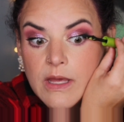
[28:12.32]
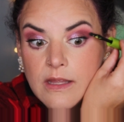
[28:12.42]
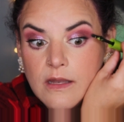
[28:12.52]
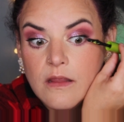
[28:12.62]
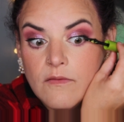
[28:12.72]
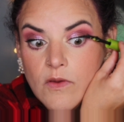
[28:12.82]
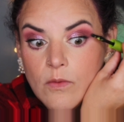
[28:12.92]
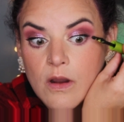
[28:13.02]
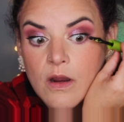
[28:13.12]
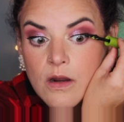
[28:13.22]
But if
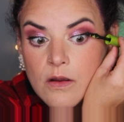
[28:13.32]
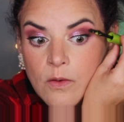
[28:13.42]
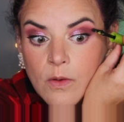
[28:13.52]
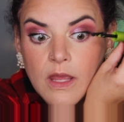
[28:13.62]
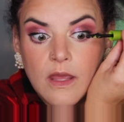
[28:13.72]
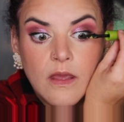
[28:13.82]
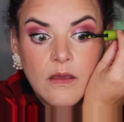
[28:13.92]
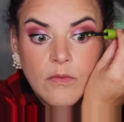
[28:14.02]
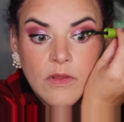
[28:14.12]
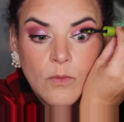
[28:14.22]
you are
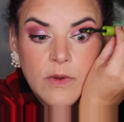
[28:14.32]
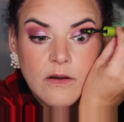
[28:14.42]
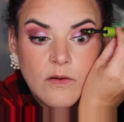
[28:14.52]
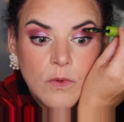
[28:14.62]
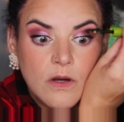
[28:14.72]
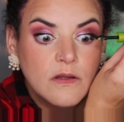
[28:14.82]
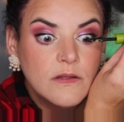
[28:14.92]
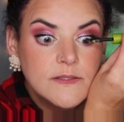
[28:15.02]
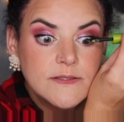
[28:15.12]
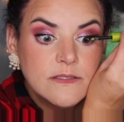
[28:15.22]
okay with weird
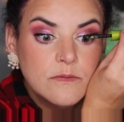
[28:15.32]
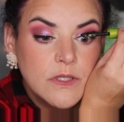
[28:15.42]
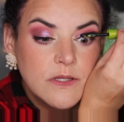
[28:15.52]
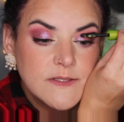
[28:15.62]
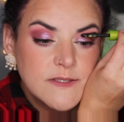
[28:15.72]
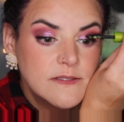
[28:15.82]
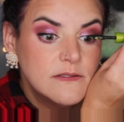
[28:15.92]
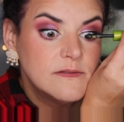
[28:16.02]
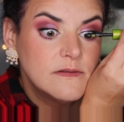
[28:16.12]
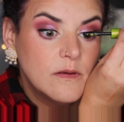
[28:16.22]
wands, I mean, this
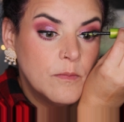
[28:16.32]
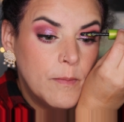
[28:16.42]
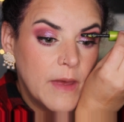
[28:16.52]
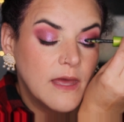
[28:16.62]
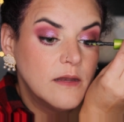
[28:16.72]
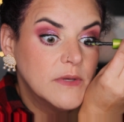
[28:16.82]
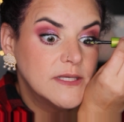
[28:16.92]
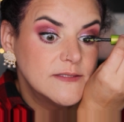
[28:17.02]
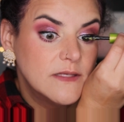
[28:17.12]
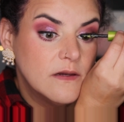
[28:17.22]
isn't a bad
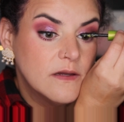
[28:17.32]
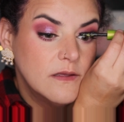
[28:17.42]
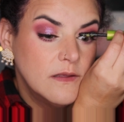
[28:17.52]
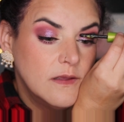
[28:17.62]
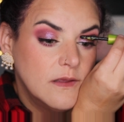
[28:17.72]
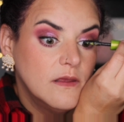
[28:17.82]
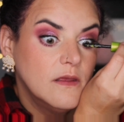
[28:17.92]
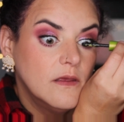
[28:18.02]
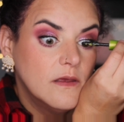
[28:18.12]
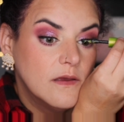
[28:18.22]
mascara.
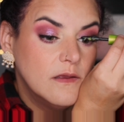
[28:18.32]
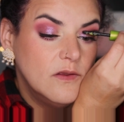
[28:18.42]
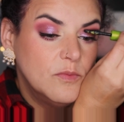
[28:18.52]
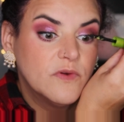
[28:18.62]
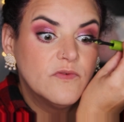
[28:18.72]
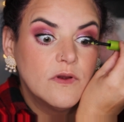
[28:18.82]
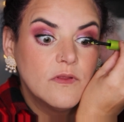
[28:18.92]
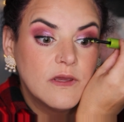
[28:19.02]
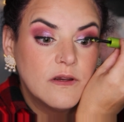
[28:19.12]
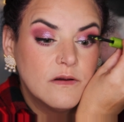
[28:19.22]
I do
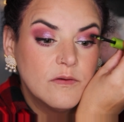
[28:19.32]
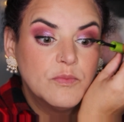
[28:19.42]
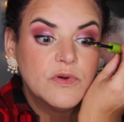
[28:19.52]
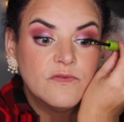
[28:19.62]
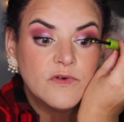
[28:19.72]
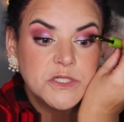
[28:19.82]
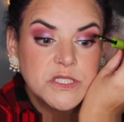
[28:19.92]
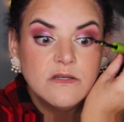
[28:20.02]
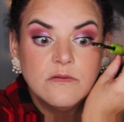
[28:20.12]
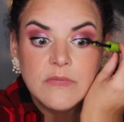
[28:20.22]
prefer their
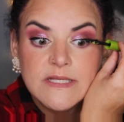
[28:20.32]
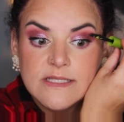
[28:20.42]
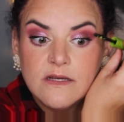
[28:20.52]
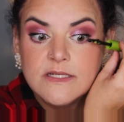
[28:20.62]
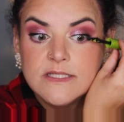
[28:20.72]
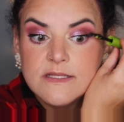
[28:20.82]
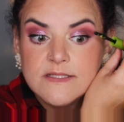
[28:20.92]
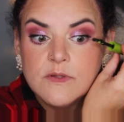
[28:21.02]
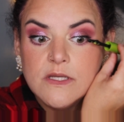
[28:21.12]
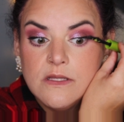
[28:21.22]
Perversion mascara to
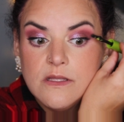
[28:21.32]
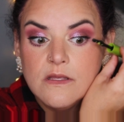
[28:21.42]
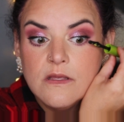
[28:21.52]
this one.